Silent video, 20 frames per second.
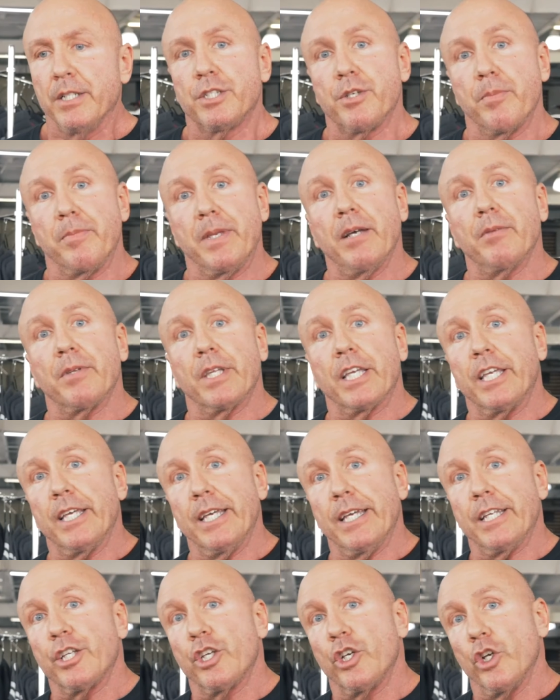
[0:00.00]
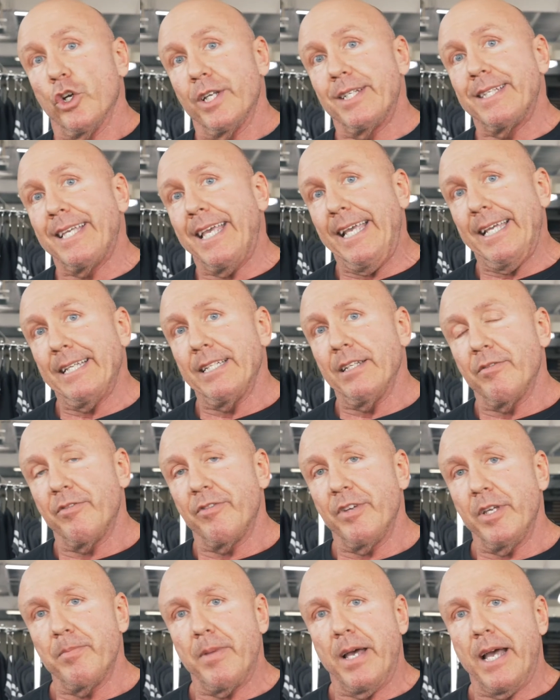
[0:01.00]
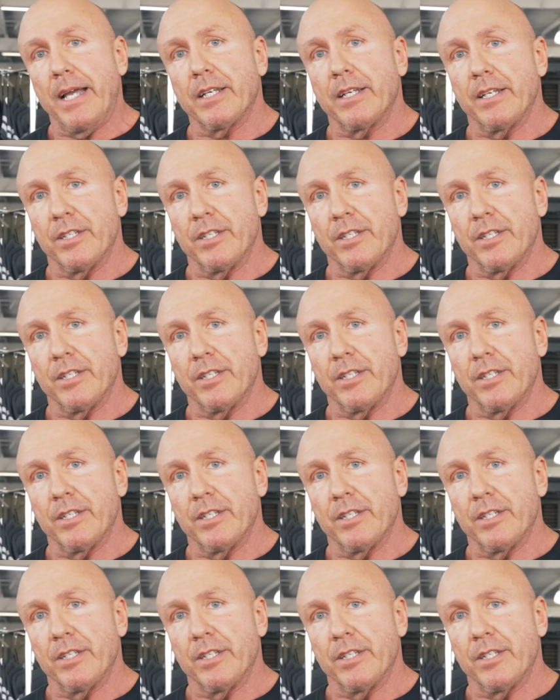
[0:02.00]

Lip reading: To be able to get good, candid feedback,